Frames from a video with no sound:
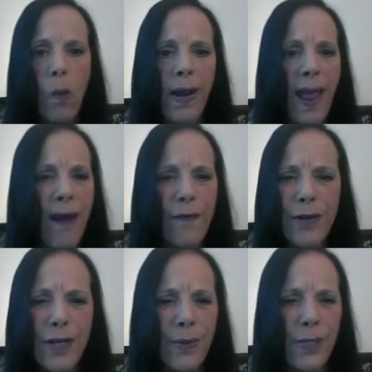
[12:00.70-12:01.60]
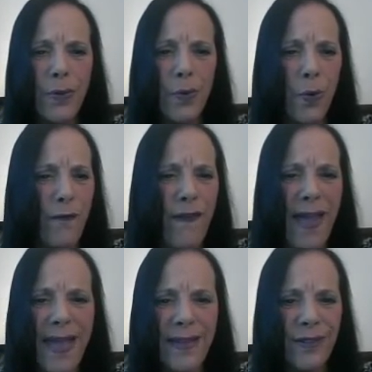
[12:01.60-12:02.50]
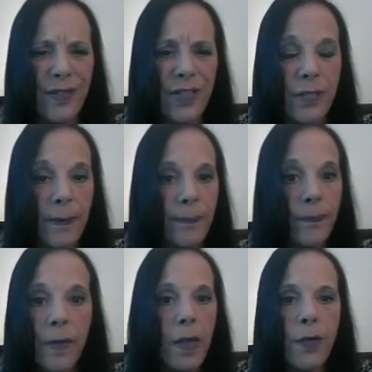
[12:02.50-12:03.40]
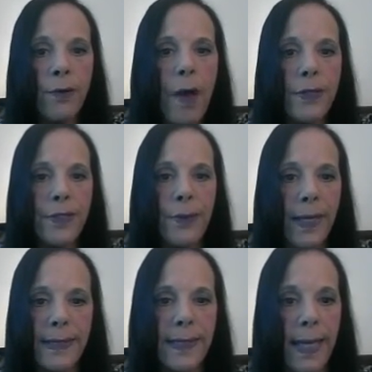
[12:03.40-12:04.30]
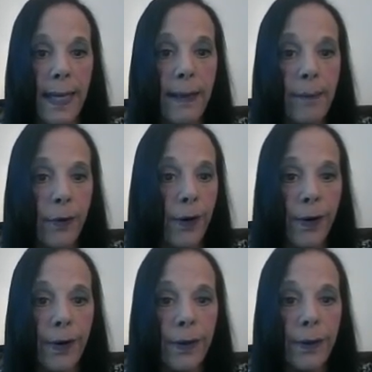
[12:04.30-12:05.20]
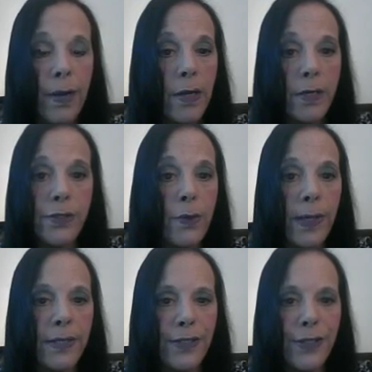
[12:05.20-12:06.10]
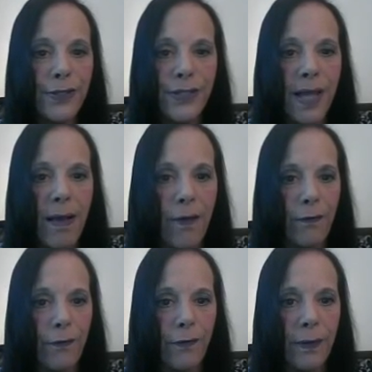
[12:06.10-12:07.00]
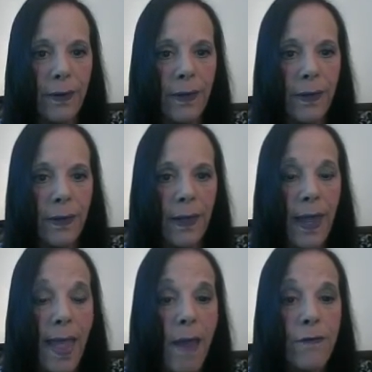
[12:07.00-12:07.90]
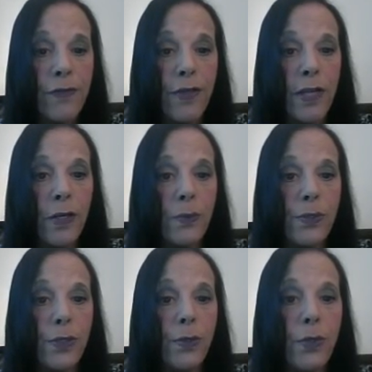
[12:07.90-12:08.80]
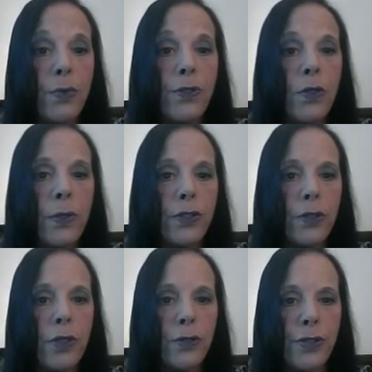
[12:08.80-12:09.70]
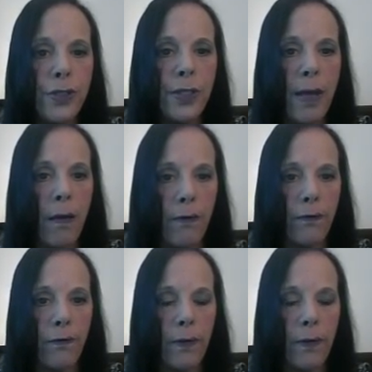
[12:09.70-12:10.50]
whatever you do, revenge, you're not doing it to him or her. You're doing it to yourself. Everything you do it to yourself.